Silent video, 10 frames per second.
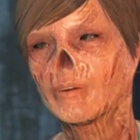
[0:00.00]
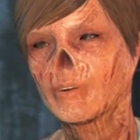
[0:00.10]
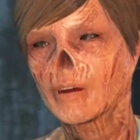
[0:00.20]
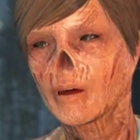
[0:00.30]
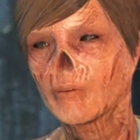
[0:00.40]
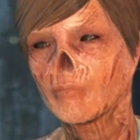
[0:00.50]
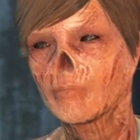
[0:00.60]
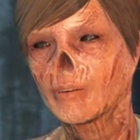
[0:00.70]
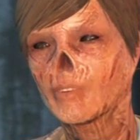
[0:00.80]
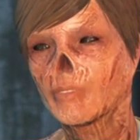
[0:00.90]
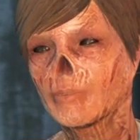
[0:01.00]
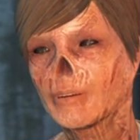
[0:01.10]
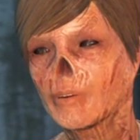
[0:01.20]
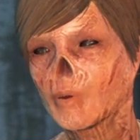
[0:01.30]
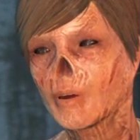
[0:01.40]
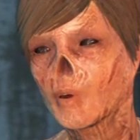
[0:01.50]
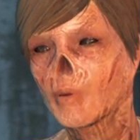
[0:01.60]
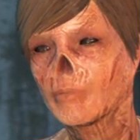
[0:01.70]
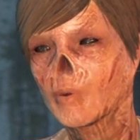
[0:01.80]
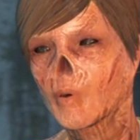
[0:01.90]
Didn't have case. any shelter to
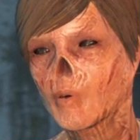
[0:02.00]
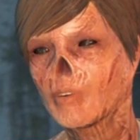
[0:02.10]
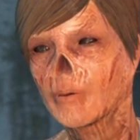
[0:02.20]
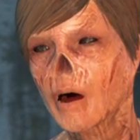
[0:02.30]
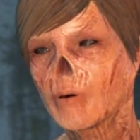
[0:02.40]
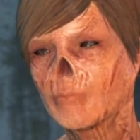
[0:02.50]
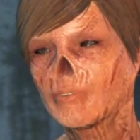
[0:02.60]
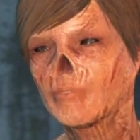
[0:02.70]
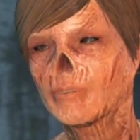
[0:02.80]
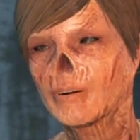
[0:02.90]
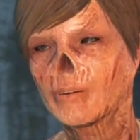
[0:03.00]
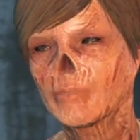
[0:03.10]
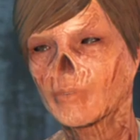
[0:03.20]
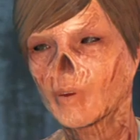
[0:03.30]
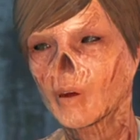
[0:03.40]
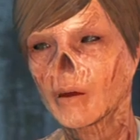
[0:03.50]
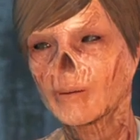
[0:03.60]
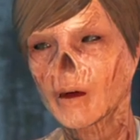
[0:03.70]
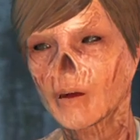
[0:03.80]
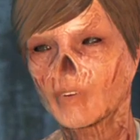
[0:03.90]
go to when the but bombs
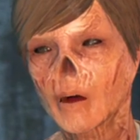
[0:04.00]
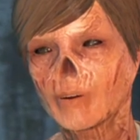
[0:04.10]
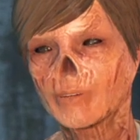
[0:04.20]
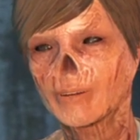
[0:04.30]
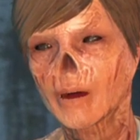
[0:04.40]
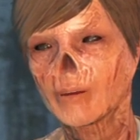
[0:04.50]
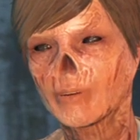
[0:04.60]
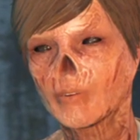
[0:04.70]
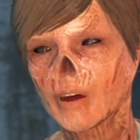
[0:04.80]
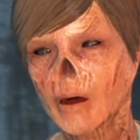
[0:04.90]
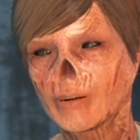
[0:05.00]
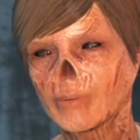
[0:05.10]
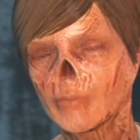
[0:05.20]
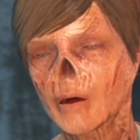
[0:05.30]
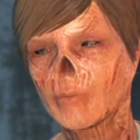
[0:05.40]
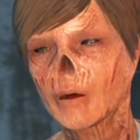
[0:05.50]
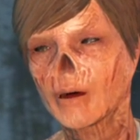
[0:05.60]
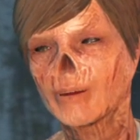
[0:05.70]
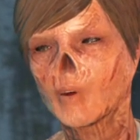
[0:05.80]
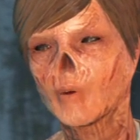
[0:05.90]
Radiation's kind of the ultimate
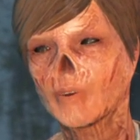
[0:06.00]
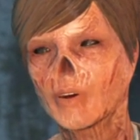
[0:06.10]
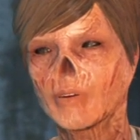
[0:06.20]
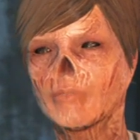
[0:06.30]
makeover.